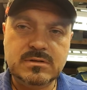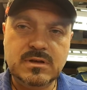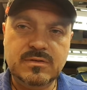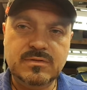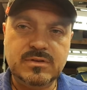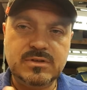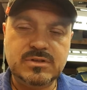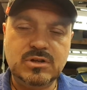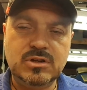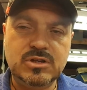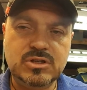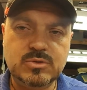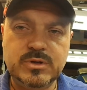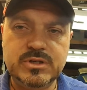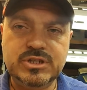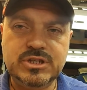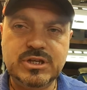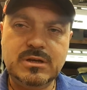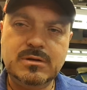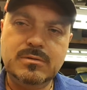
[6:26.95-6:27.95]
If there's no
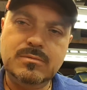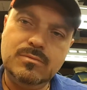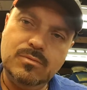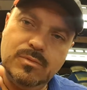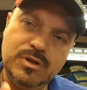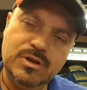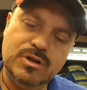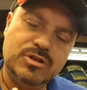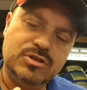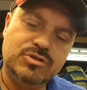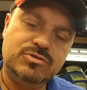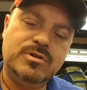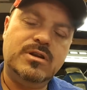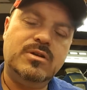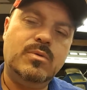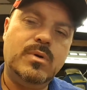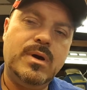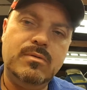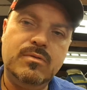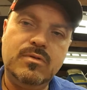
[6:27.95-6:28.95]
switching, we know straight
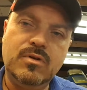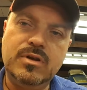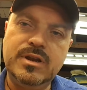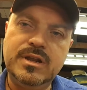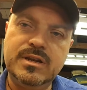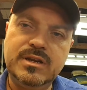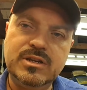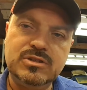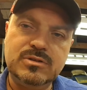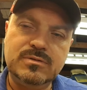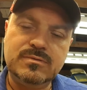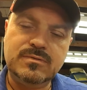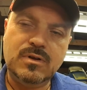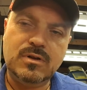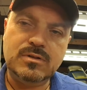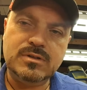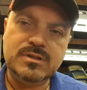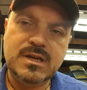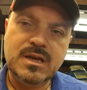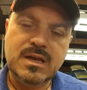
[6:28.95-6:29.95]
away we've got an ignition
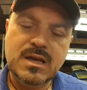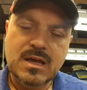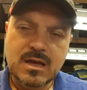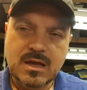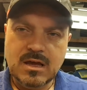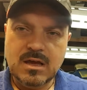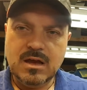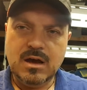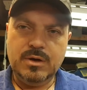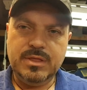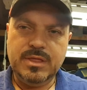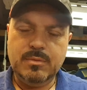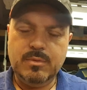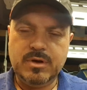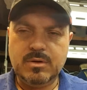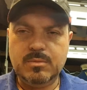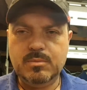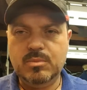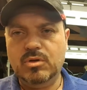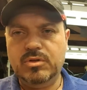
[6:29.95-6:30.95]
fault, and then we
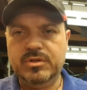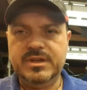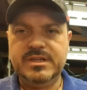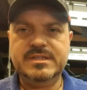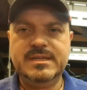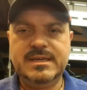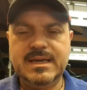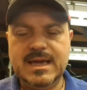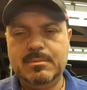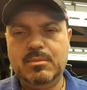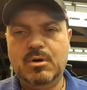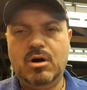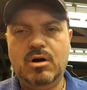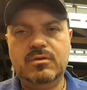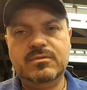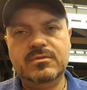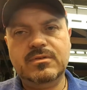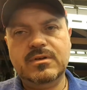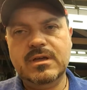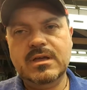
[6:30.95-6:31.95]
can pull the dizzy cap
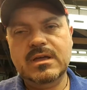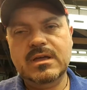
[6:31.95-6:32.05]
off